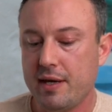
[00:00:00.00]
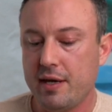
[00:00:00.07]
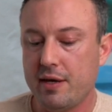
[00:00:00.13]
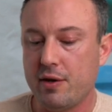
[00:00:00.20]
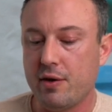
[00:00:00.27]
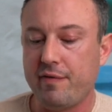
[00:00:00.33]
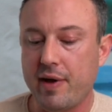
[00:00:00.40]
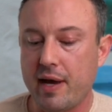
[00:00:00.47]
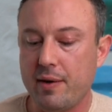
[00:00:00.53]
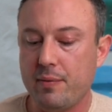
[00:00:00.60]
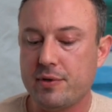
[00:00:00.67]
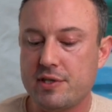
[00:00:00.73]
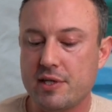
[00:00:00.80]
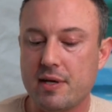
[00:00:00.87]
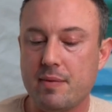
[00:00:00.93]
You know, if I
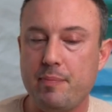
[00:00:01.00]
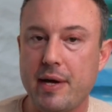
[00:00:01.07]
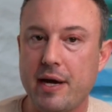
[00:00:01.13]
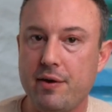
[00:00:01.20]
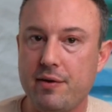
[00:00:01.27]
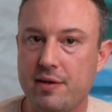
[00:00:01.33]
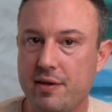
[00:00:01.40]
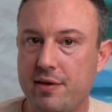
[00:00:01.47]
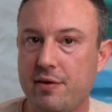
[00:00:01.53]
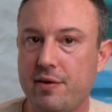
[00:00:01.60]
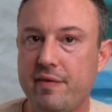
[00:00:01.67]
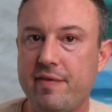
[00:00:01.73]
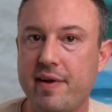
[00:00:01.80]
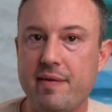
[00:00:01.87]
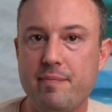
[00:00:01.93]
was to compare the
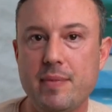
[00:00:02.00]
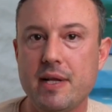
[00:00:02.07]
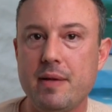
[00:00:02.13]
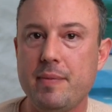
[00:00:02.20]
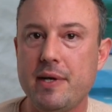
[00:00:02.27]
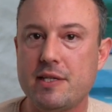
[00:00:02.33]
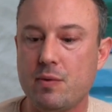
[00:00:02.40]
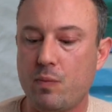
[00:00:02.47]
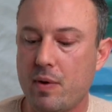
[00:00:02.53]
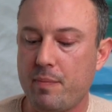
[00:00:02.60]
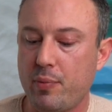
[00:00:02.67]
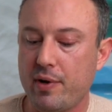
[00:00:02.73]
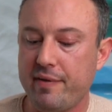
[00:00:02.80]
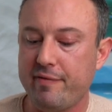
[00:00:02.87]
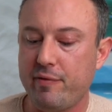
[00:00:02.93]
35mm
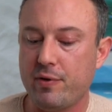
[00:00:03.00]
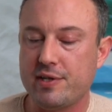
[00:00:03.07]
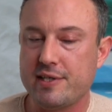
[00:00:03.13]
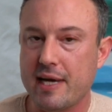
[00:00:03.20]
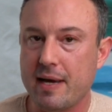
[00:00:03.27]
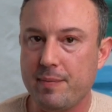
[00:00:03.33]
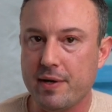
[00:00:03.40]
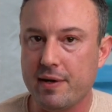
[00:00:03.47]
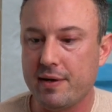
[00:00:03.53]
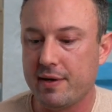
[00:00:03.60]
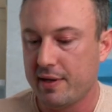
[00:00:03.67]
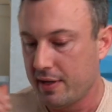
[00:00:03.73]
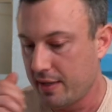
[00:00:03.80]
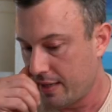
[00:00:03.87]
1.4 Samyang